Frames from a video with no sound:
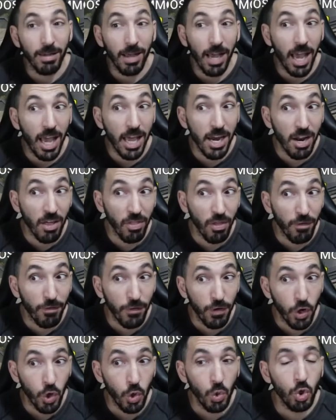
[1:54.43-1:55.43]
another
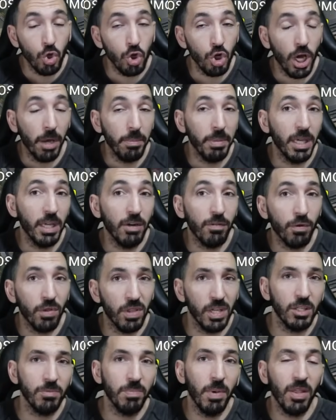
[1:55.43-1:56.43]
fusion coming in for
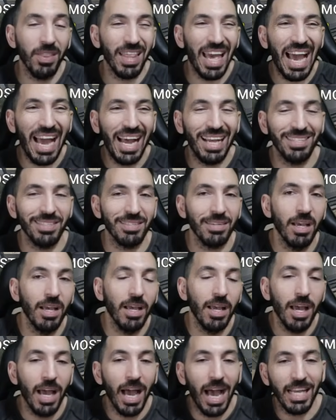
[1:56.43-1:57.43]
this month as,
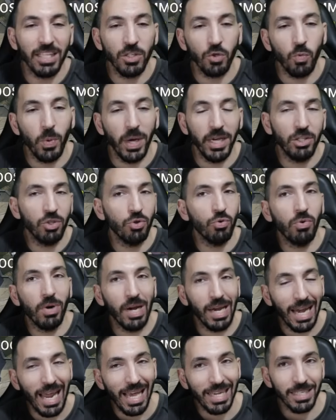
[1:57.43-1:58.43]
as a way to
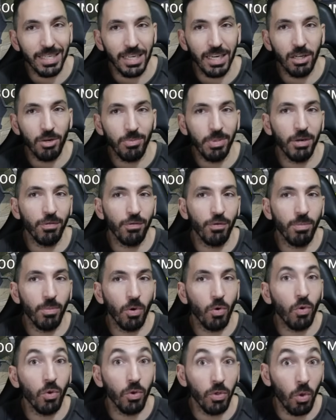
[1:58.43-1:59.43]
relax a little bit from
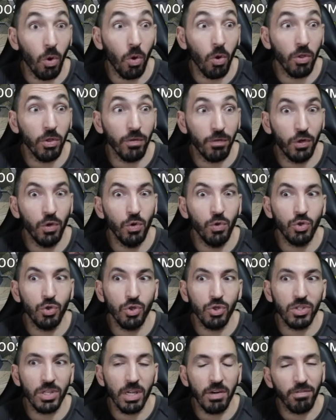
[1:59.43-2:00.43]
all, all the
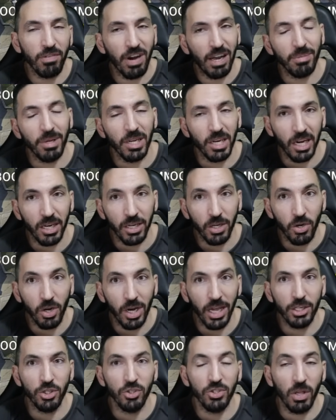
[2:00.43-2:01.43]
fusions and fragment
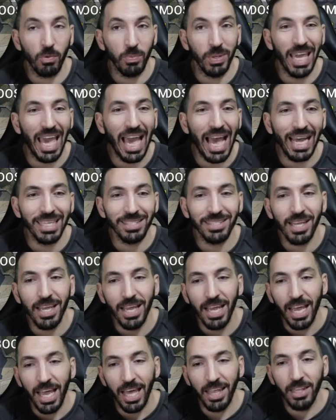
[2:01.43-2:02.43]
collections that we had.
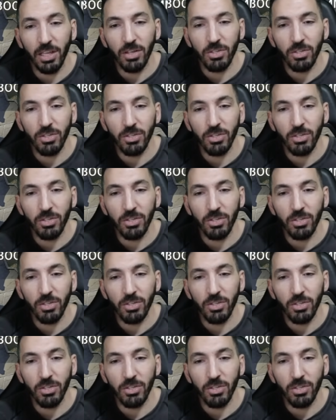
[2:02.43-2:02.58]
And they'll